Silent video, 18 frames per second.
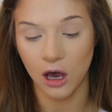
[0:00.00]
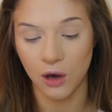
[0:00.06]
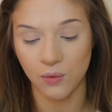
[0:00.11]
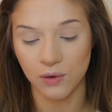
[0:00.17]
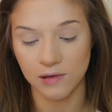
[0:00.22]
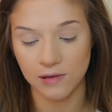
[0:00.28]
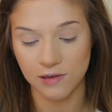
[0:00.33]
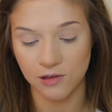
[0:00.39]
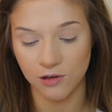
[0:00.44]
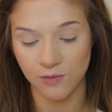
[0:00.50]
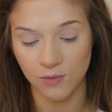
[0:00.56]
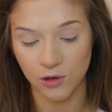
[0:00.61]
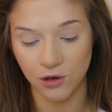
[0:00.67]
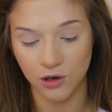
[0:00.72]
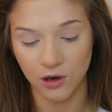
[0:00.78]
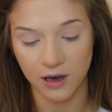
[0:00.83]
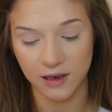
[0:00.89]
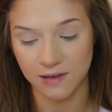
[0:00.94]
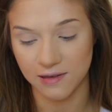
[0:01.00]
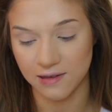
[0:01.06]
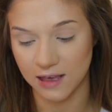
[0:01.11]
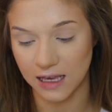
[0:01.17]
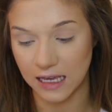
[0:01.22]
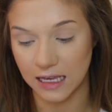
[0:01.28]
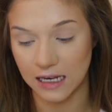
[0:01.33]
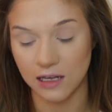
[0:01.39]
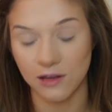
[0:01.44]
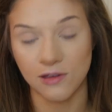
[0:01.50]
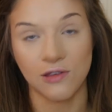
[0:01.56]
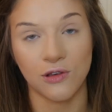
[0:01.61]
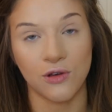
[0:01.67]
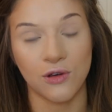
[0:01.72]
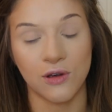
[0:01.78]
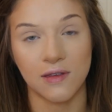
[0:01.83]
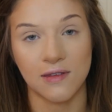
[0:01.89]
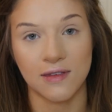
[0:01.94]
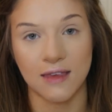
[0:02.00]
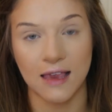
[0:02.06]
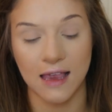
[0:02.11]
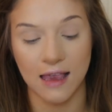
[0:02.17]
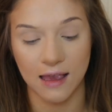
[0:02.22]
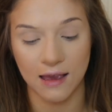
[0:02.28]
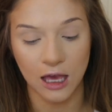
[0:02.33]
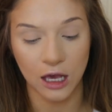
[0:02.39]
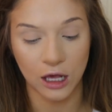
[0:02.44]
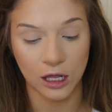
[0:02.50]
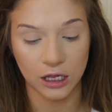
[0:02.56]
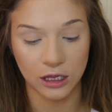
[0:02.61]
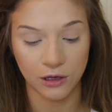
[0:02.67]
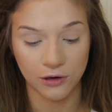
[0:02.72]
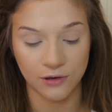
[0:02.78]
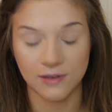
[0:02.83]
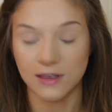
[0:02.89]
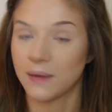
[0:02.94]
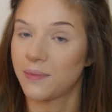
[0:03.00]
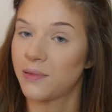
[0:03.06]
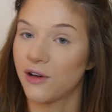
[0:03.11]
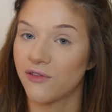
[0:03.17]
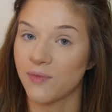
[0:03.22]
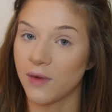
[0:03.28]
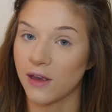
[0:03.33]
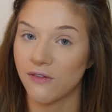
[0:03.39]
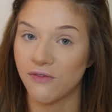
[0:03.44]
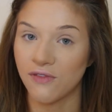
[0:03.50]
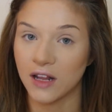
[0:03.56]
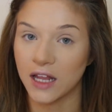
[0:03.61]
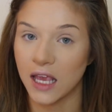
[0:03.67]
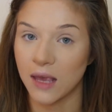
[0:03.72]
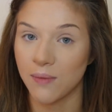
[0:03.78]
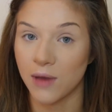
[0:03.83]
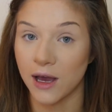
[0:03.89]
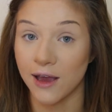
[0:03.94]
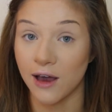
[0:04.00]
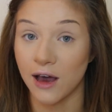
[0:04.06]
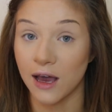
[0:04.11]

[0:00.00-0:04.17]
I will zoom you guys in so you can see a close-up of me filling in my